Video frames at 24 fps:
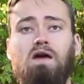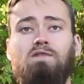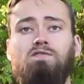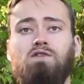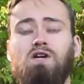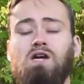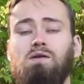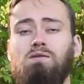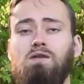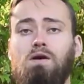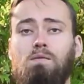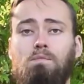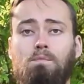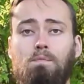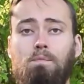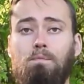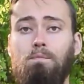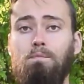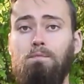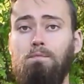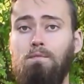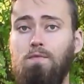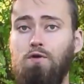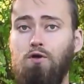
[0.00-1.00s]
If you keep them
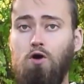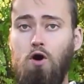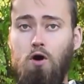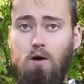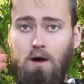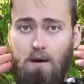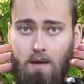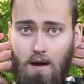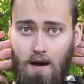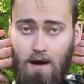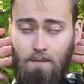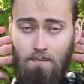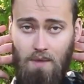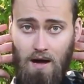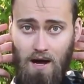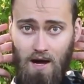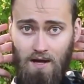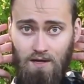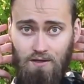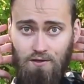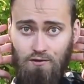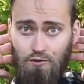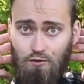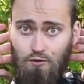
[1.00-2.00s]

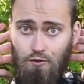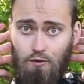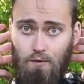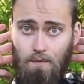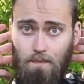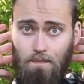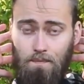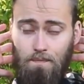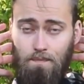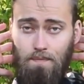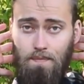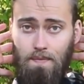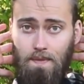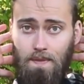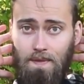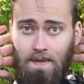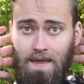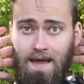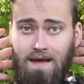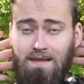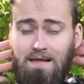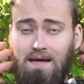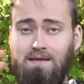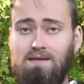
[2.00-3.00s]
behind your
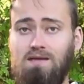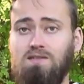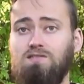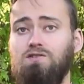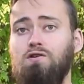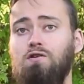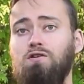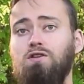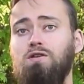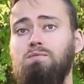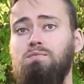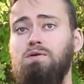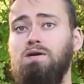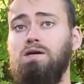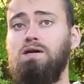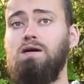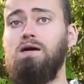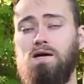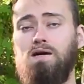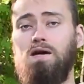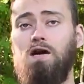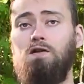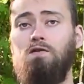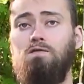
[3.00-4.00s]
neck like this, it's going to be
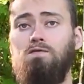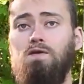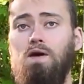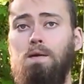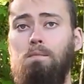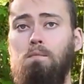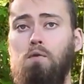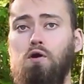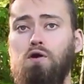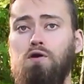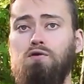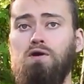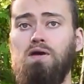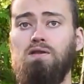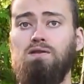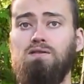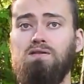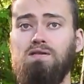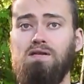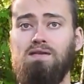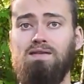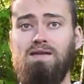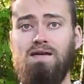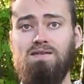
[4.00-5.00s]
kind of a moderate
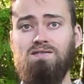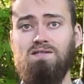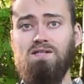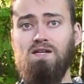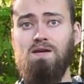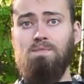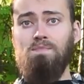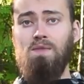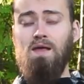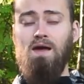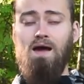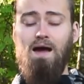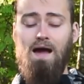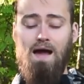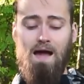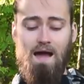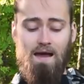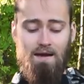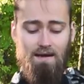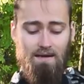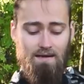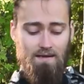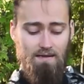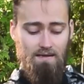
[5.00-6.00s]
intensity.
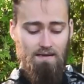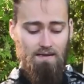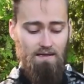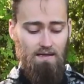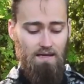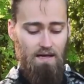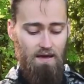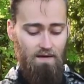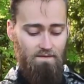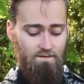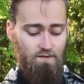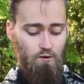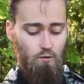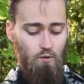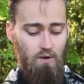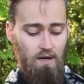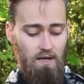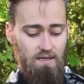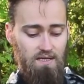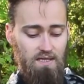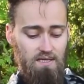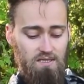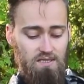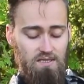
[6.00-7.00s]
And if you want to
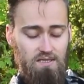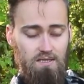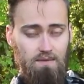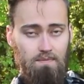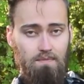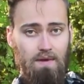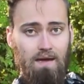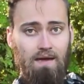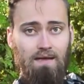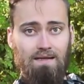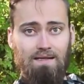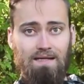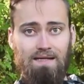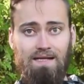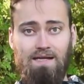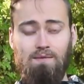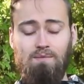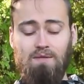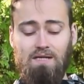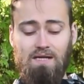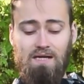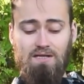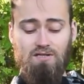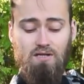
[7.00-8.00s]
just make it a little
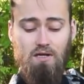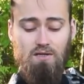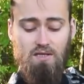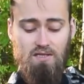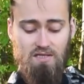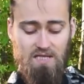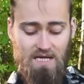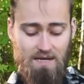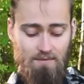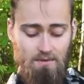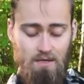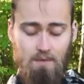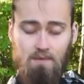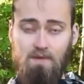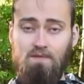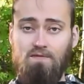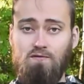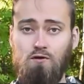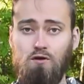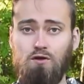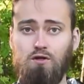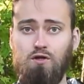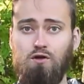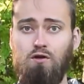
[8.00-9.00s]
bit easier, just keep them in
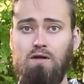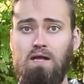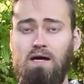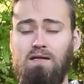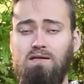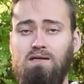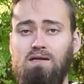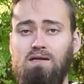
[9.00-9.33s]
front of you like